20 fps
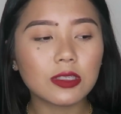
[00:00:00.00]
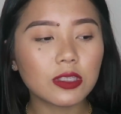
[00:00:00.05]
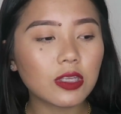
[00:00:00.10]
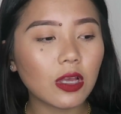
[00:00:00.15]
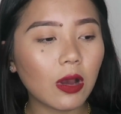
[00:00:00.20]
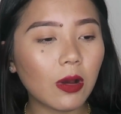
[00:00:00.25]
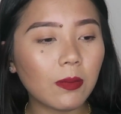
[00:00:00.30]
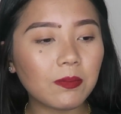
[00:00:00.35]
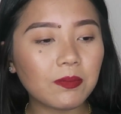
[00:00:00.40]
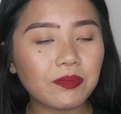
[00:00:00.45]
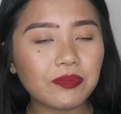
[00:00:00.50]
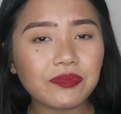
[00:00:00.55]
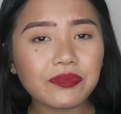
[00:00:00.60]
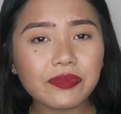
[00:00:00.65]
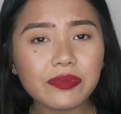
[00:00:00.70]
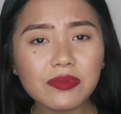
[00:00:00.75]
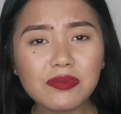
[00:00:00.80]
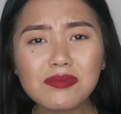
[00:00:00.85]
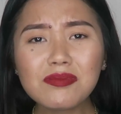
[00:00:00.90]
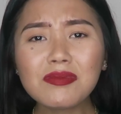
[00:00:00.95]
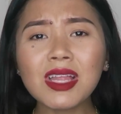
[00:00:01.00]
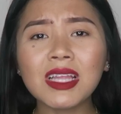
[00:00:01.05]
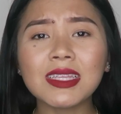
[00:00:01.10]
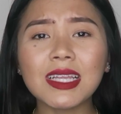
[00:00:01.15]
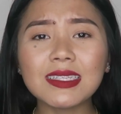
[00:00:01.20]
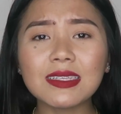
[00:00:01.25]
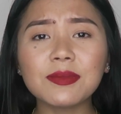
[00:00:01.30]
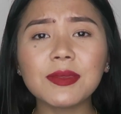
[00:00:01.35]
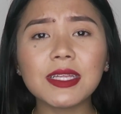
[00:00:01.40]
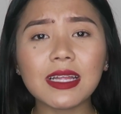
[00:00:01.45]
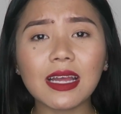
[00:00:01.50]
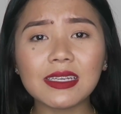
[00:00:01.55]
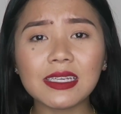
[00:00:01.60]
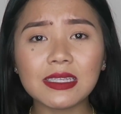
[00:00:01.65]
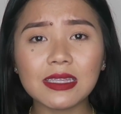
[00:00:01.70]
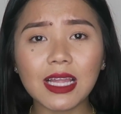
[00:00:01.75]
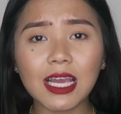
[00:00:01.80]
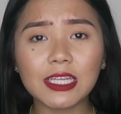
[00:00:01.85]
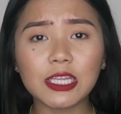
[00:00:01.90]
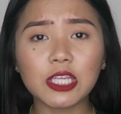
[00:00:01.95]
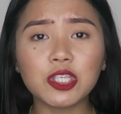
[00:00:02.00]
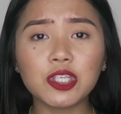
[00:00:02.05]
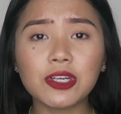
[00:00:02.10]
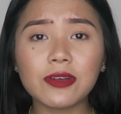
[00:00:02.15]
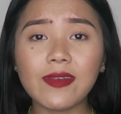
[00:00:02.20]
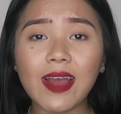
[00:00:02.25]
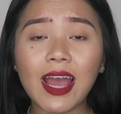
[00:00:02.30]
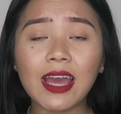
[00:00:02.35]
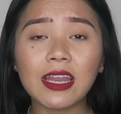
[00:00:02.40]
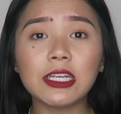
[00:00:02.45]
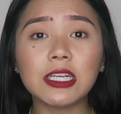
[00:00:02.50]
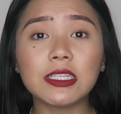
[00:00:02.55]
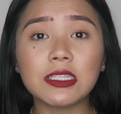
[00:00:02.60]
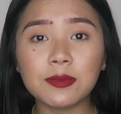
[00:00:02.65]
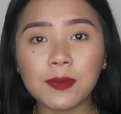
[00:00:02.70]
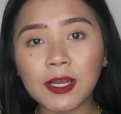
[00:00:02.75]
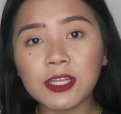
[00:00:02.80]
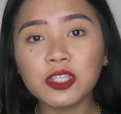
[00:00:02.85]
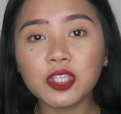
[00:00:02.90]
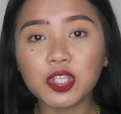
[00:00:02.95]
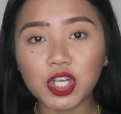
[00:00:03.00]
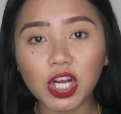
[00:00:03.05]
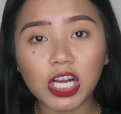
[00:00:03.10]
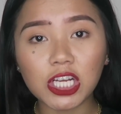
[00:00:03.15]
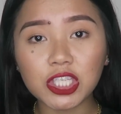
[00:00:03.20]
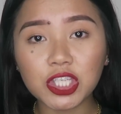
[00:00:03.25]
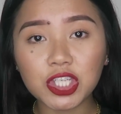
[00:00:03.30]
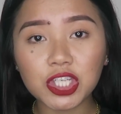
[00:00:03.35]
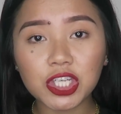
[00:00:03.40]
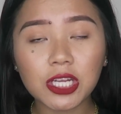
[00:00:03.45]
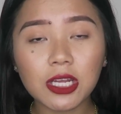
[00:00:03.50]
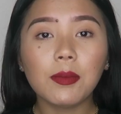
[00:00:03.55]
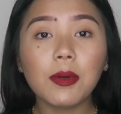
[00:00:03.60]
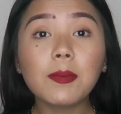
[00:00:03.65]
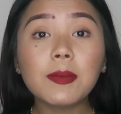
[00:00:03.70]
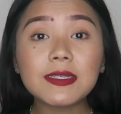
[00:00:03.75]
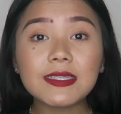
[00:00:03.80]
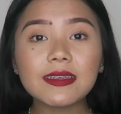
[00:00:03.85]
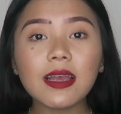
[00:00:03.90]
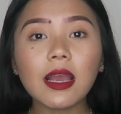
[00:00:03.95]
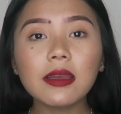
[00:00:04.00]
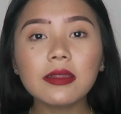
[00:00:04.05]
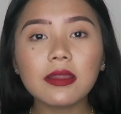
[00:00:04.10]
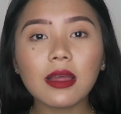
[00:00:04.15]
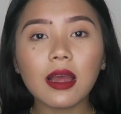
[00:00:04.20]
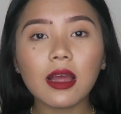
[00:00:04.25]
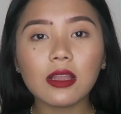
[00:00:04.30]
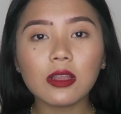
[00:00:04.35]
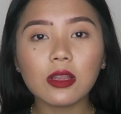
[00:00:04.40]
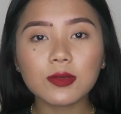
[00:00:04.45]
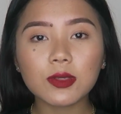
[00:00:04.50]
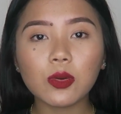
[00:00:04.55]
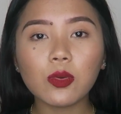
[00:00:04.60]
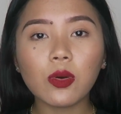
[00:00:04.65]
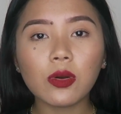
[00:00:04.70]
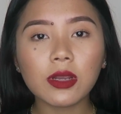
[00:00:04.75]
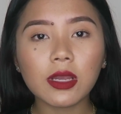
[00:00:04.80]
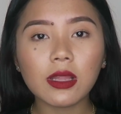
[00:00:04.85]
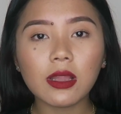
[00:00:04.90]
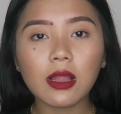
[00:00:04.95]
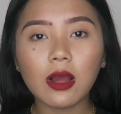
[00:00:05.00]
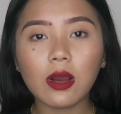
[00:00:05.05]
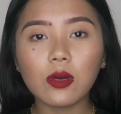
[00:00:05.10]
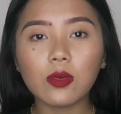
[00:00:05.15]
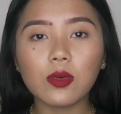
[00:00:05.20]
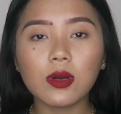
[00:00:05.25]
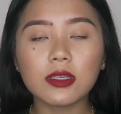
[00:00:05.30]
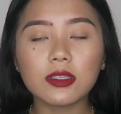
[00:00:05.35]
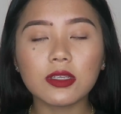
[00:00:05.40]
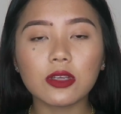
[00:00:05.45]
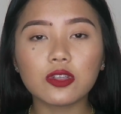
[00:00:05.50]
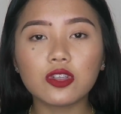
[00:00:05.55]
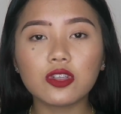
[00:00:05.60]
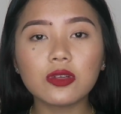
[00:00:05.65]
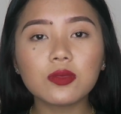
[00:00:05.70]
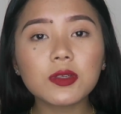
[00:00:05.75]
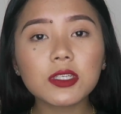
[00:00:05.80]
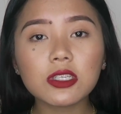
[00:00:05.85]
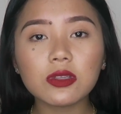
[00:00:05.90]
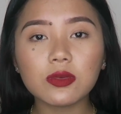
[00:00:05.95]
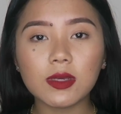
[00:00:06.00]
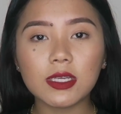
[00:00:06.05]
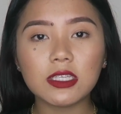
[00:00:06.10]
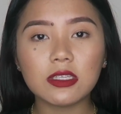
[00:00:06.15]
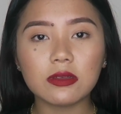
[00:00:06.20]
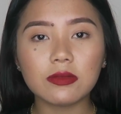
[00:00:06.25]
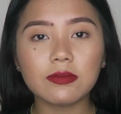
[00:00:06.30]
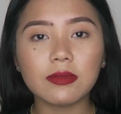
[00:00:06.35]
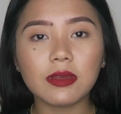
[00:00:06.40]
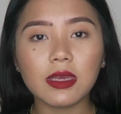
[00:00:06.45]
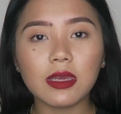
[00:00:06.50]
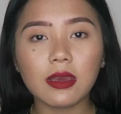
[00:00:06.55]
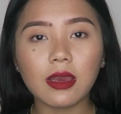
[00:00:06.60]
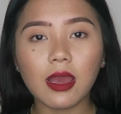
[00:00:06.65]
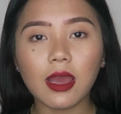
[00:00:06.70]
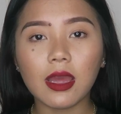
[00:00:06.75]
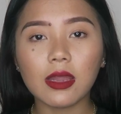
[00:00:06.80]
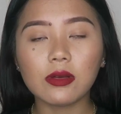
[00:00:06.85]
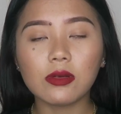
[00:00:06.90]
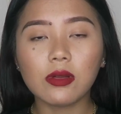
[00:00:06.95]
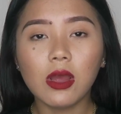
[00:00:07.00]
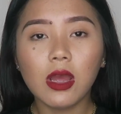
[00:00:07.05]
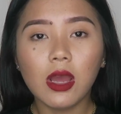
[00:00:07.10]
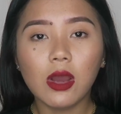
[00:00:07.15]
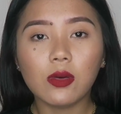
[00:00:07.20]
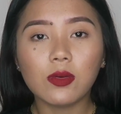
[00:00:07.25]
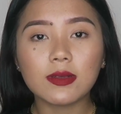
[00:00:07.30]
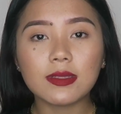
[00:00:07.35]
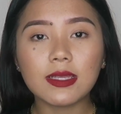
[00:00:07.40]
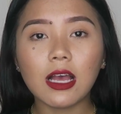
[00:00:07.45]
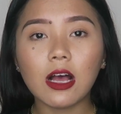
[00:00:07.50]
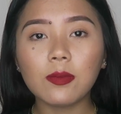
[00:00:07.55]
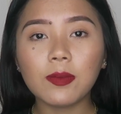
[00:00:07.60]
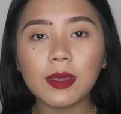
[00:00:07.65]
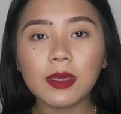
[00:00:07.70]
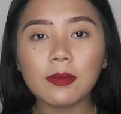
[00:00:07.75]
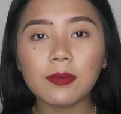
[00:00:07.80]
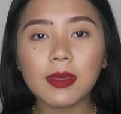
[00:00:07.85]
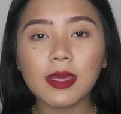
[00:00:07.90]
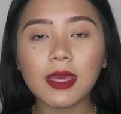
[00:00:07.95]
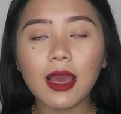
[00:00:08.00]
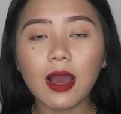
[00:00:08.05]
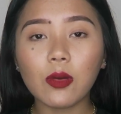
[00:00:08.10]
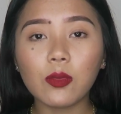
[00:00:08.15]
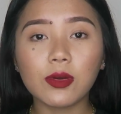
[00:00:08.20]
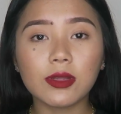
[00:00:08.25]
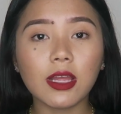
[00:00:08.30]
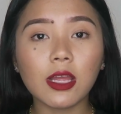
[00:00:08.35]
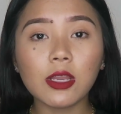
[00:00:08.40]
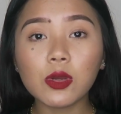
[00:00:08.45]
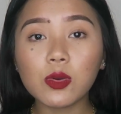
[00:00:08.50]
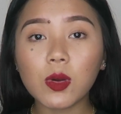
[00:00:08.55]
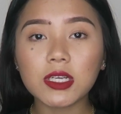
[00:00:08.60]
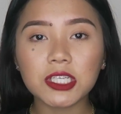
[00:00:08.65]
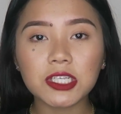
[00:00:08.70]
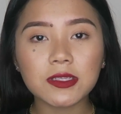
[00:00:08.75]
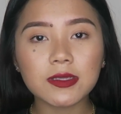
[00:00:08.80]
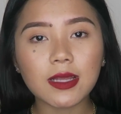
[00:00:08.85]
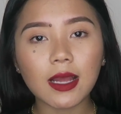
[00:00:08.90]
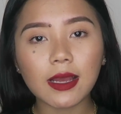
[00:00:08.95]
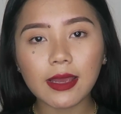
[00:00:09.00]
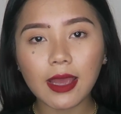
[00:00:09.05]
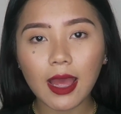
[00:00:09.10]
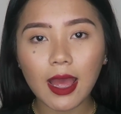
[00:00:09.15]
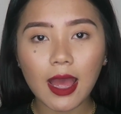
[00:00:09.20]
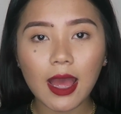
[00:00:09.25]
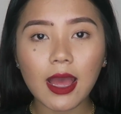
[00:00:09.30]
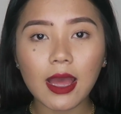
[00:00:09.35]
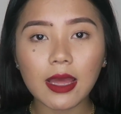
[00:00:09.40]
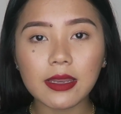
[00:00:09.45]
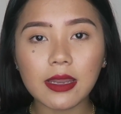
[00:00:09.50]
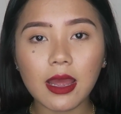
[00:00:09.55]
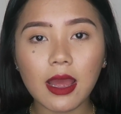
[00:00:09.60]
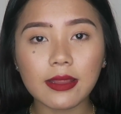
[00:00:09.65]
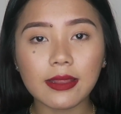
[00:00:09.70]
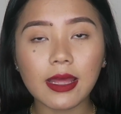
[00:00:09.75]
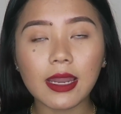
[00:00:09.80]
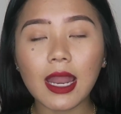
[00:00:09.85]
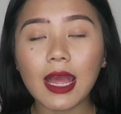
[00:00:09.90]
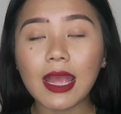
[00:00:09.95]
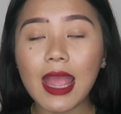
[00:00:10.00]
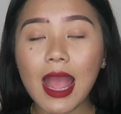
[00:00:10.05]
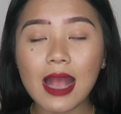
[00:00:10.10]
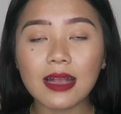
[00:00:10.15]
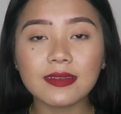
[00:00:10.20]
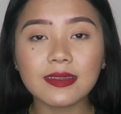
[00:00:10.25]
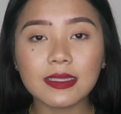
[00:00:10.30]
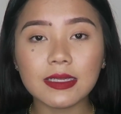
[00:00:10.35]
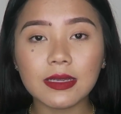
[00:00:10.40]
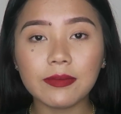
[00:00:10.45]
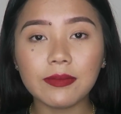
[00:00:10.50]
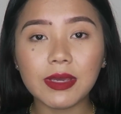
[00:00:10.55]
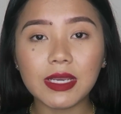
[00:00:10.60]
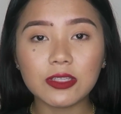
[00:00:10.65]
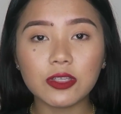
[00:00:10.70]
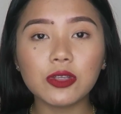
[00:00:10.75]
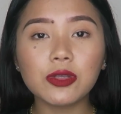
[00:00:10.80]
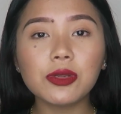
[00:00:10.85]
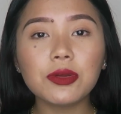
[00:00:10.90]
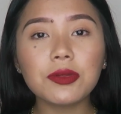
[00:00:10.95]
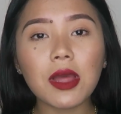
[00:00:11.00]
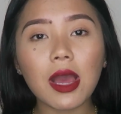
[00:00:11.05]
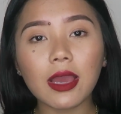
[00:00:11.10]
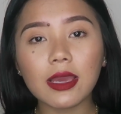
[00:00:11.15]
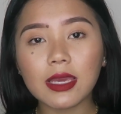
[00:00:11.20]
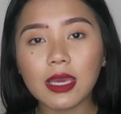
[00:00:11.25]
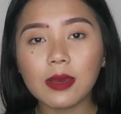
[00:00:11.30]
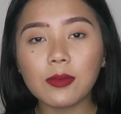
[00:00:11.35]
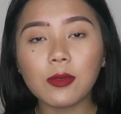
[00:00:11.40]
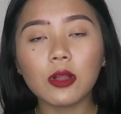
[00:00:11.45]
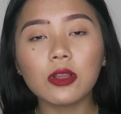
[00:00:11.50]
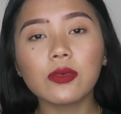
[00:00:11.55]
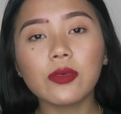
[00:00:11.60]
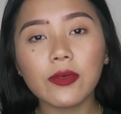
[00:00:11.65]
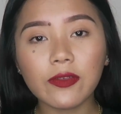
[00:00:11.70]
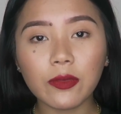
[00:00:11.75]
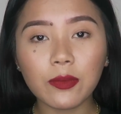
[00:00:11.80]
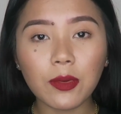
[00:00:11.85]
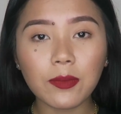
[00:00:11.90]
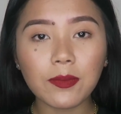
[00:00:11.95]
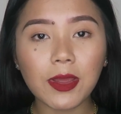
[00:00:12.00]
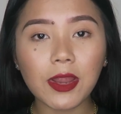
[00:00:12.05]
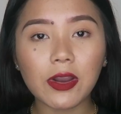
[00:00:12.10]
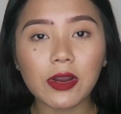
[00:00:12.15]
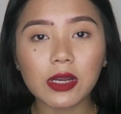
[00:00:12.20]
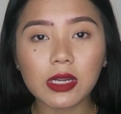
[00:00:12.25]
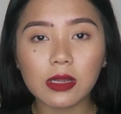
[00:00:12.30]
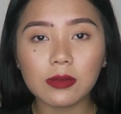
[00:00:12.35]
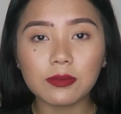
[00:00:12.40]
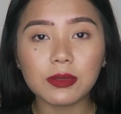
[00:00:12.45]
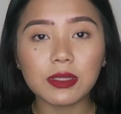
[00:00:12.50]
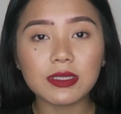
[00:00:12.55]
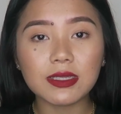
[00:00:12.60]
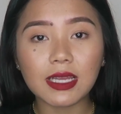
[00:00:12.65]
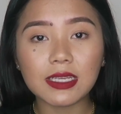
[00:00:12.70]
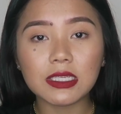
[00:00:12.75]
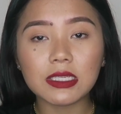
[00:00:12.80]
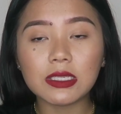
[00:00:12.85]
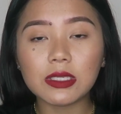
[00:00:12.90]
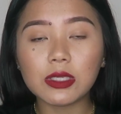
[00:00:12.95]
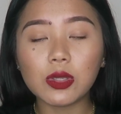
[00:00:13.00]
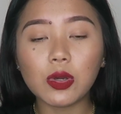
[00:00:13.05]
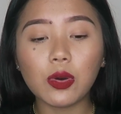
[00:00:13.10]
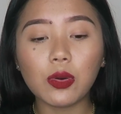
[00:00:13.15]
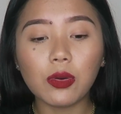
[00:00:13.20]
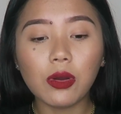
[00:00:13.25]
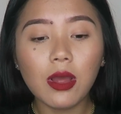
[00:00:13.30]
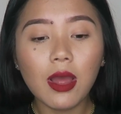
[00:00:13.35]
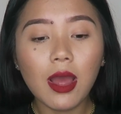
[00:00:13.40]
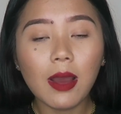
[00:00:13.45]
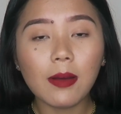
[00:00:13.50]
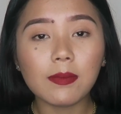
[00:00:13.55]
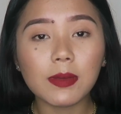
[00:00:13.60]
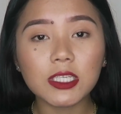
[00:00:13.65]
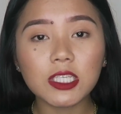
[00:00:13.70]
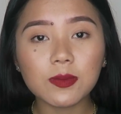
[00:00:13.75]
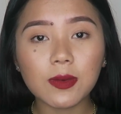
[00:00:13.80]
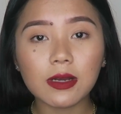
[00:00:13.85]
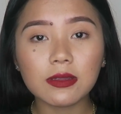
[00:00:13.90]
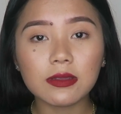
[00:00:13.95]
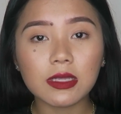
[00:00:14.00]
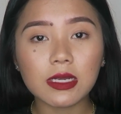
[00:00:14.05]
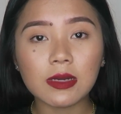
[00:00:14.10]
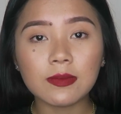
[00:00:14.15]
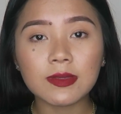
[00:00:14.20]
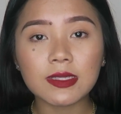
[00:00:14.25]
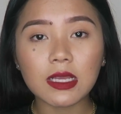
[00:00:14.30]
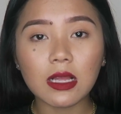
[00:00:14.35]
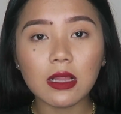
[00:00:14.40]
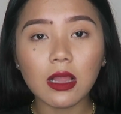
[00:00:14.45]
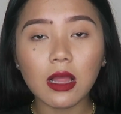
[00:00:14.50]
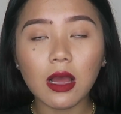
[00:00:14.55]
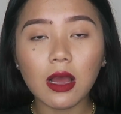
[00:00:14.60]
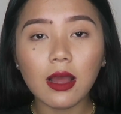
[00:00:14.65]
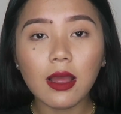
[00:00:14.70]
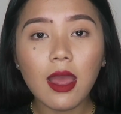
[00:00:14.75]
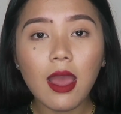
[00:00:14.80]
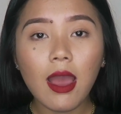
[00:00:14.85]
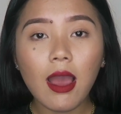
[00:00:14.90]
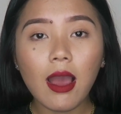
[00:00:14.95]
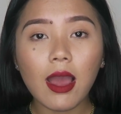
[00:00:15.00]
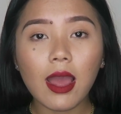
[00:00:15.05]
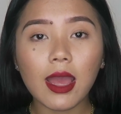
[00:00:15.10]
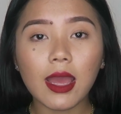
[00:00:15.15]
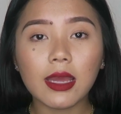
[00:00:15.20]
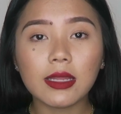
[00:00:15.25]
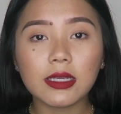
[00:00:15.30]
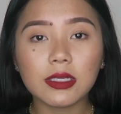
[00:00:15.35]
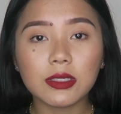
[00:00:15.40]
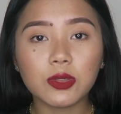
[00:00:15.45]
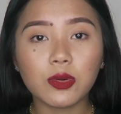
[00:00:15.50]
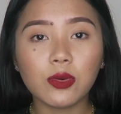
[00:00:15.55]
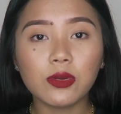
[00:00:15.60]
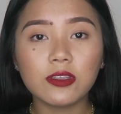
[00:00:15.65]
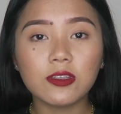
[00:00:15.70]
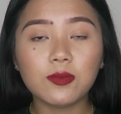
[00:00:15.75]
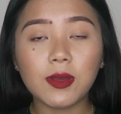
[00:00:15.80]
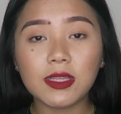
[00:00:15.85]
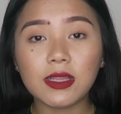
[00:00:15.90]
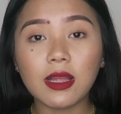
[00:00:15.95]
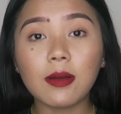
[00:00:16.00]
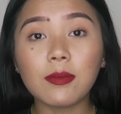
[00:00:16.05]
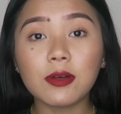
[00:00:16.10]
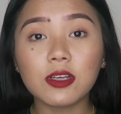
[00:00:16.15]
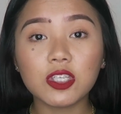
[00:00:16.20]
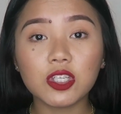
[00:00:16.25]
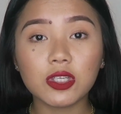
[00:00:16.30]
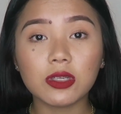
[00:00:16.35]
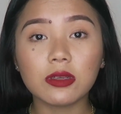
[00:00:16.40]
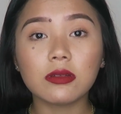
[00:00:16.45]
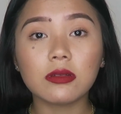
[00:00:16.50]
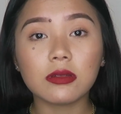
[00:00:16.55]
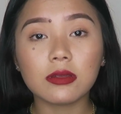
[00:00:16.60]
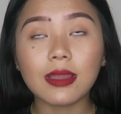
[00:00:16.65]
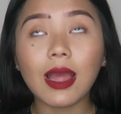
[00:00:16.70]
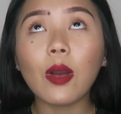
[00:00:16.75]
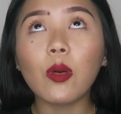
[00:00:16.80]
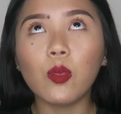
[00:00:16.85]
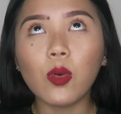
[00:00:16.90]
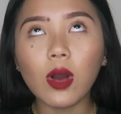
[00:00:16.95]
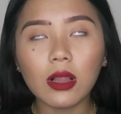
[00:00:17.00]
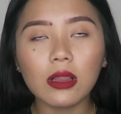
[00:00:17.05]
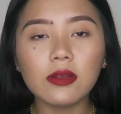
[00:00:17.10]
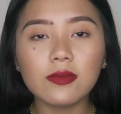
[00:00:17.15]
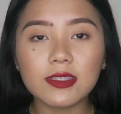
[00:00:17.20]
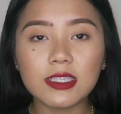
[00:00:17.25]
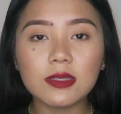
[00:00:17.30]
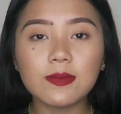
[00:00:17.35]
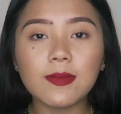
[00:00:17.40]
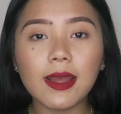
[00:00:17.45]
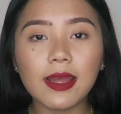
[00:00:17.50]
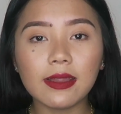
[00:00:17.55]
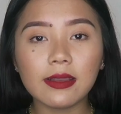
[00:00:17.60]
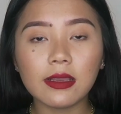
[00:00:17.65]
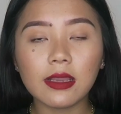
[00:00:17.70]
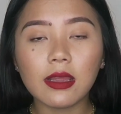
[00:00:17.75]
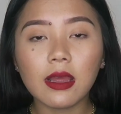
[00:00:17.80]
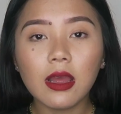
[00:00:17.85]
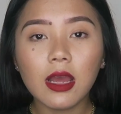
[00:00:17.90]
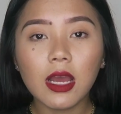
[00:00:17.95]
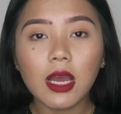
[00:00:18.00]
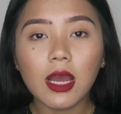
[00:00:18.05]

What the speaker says: So that's something that I didn't like. They should have added a Tibetan judge. But beside that, Lobsang Wangyal was super sweet to me and was helping me out with any questions that I had that I asked him, because he knew that I came all the way from America, and plus I didn't know much about the Dharamsala and I don't speak that much, that well of a Tibetan.